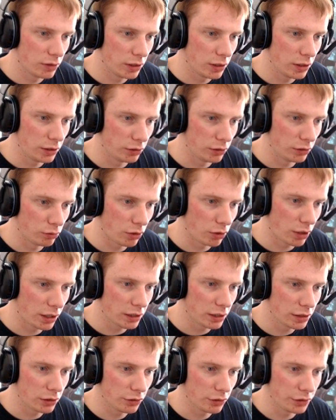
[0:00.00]
And you can
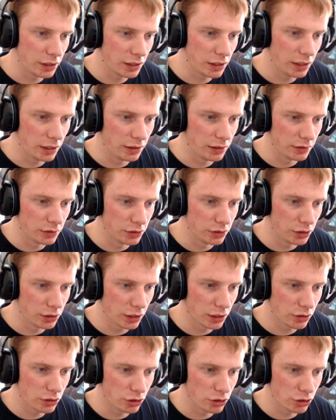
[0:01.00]
right click on the keys and you
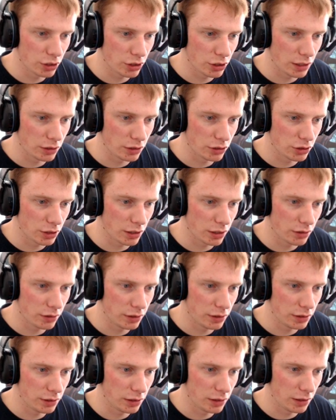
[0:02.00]
can actually change how
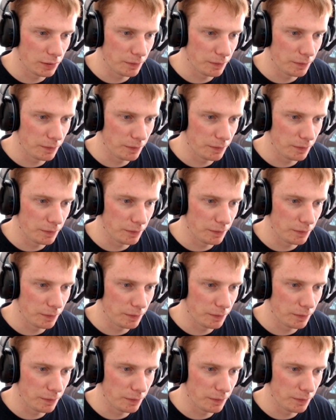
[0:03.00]
they